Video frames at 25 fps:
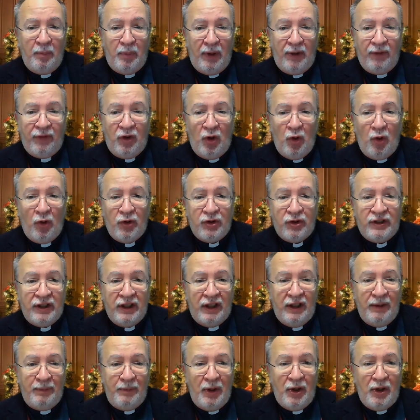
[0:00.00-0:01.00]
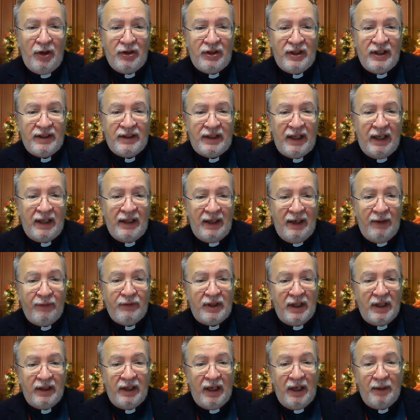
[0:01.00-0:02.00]
But of course, the communities they'd
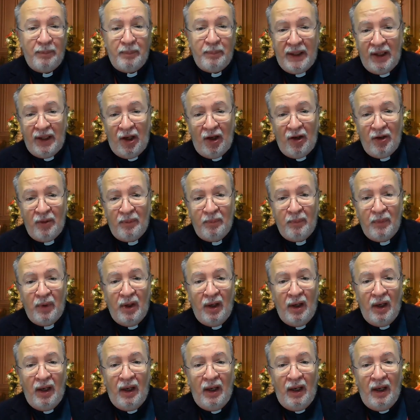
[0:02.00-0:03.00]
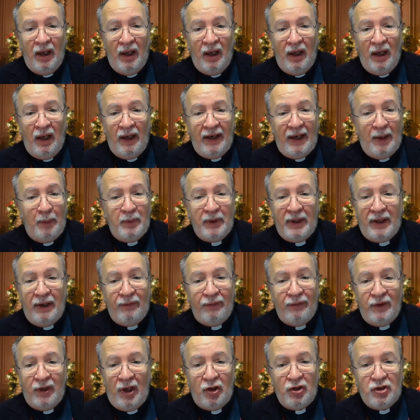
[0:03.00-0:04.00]
lived in had been home, and they were
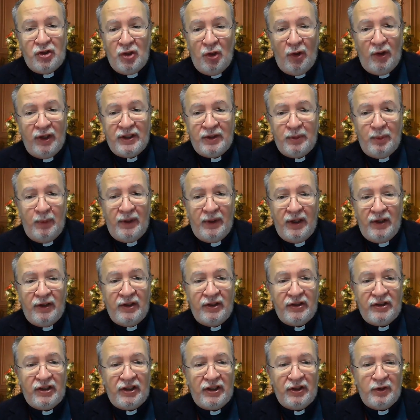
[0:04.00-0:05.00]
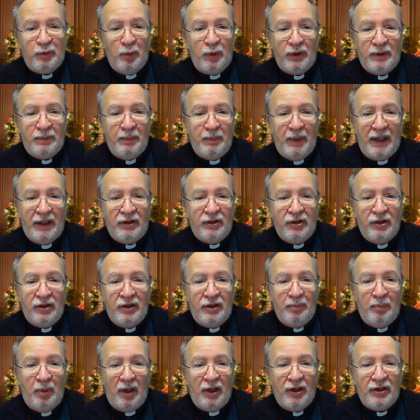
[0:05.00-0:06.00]
given no choice when the decision was made to
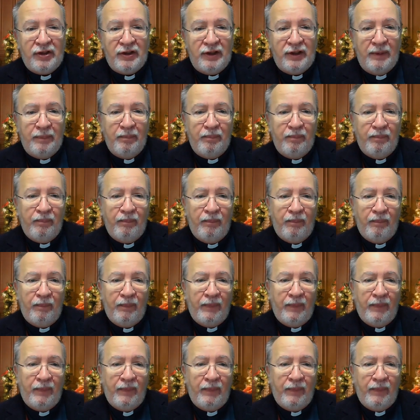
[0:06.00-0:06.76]
demolish them.